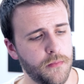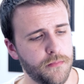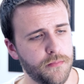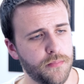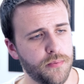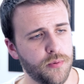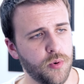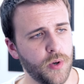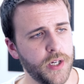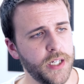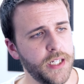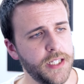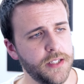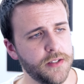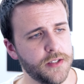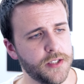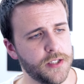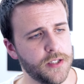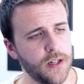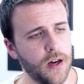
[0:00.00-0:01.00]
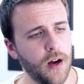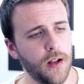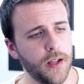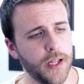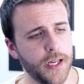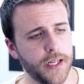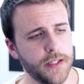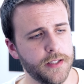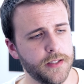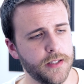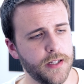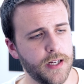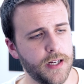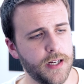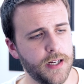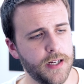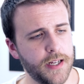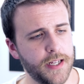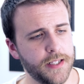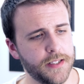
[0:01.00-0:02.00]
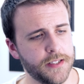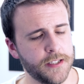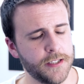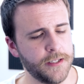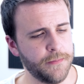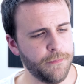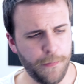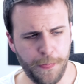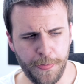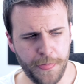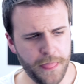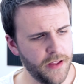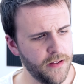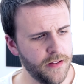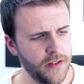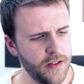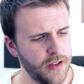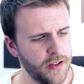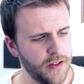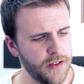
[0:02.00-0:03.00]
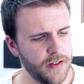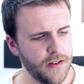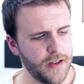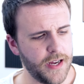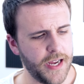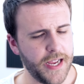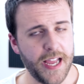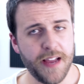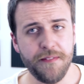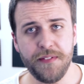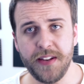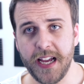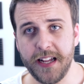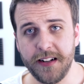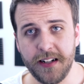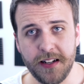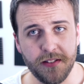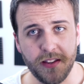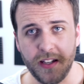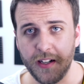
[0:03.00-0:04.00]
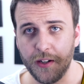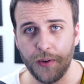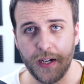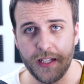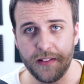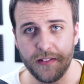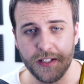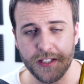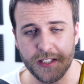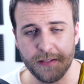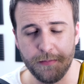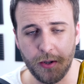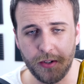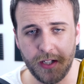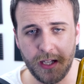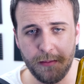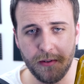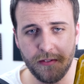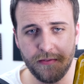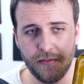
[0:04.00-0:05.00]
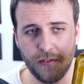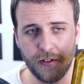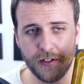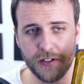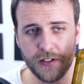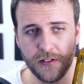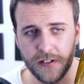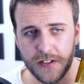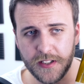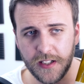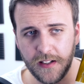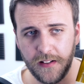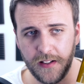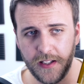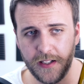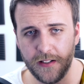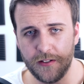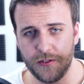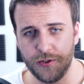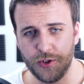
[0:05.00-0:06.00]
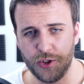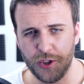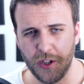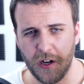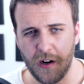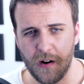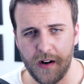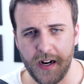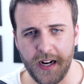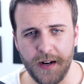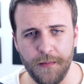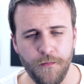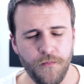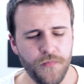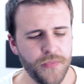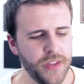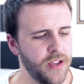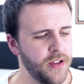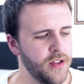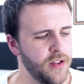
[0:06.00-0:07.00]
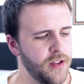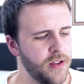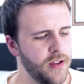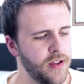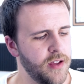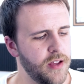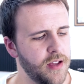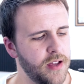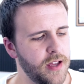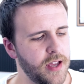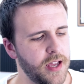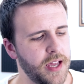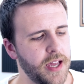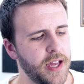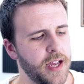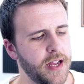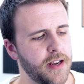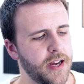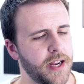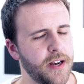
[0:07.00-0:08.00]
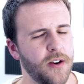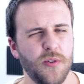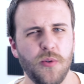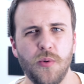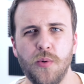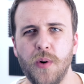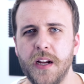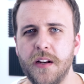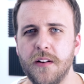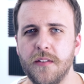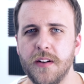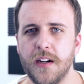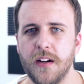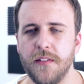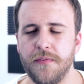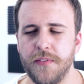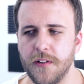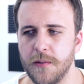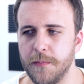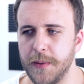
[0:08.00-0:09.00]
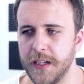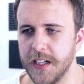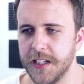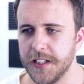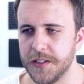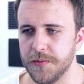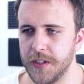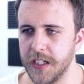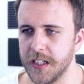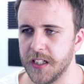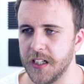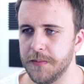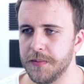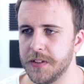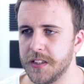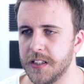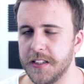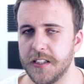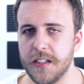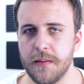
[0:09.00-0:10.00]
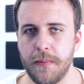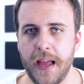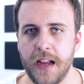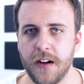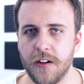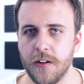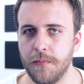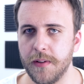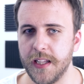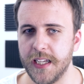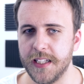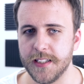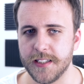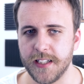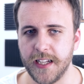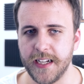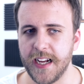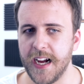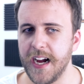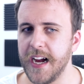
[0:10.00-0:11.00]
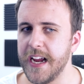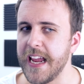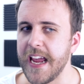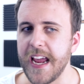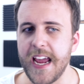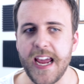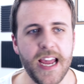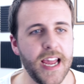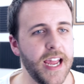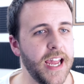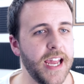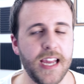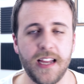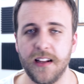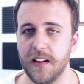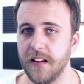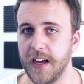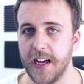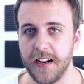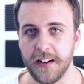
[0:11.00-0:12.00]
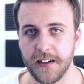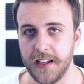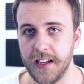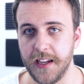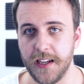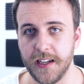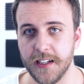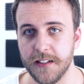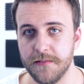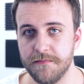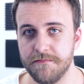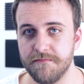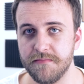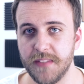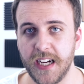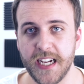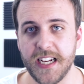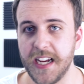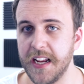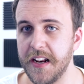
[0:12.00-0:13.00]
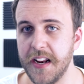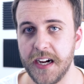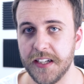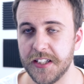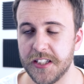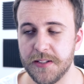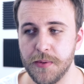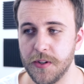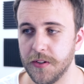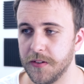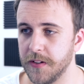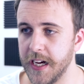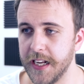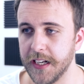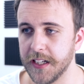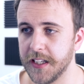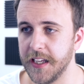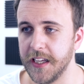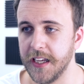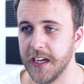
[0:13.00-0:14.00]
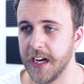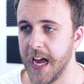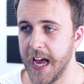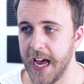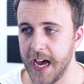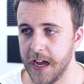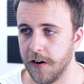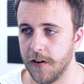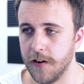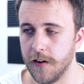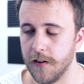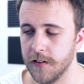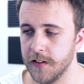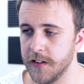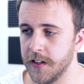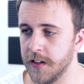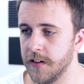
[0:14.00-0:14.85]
pretty solid. I haven't had anything quite this smoky before, so it's a little jarring. And I don't quite know how I feel because when it comes to tobacco blends, like I hate Latakia. I cannot smoke Latakia at all.